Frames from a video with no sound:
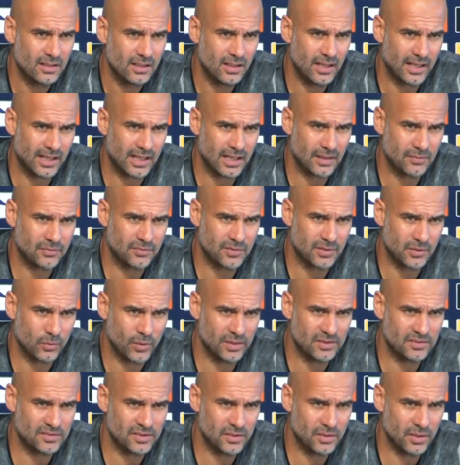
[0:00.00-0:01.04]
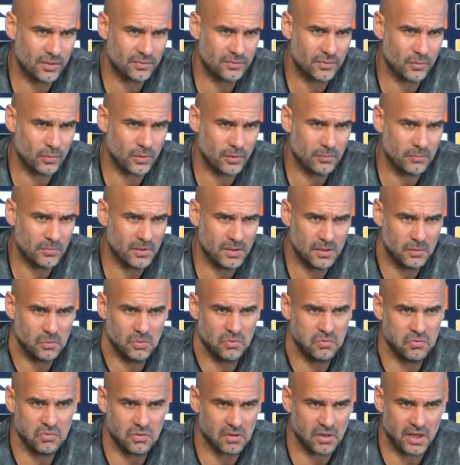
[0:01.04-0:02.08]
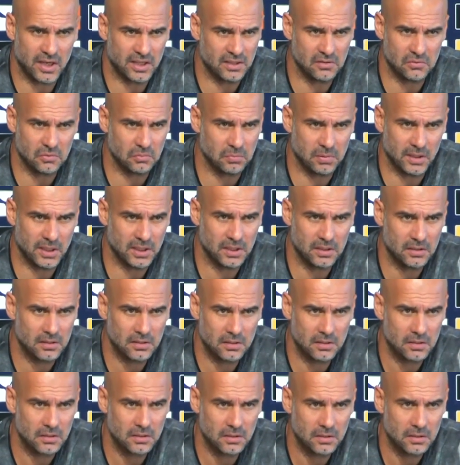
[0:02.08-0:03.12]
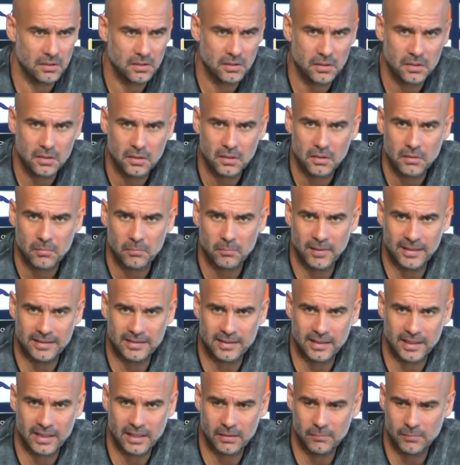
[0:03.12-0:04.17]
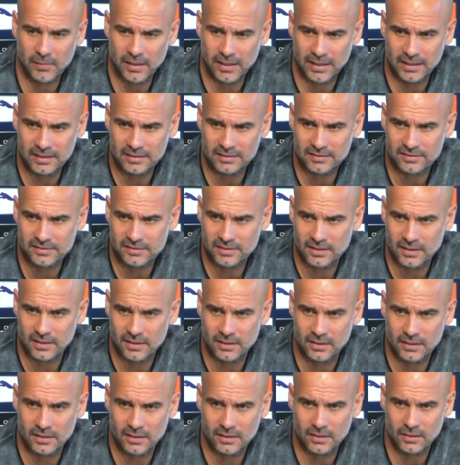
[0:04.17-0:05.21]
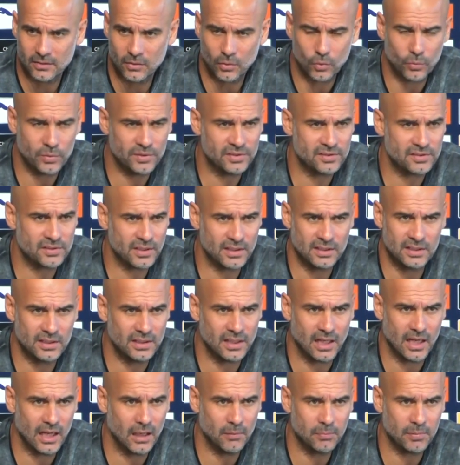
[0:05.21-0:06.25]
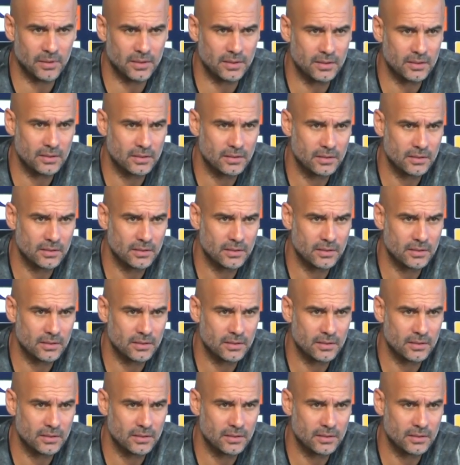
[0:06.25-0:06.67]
Like after 1-0, after 1 minute, we forget to play. But the game against Norwich, it didn't happen.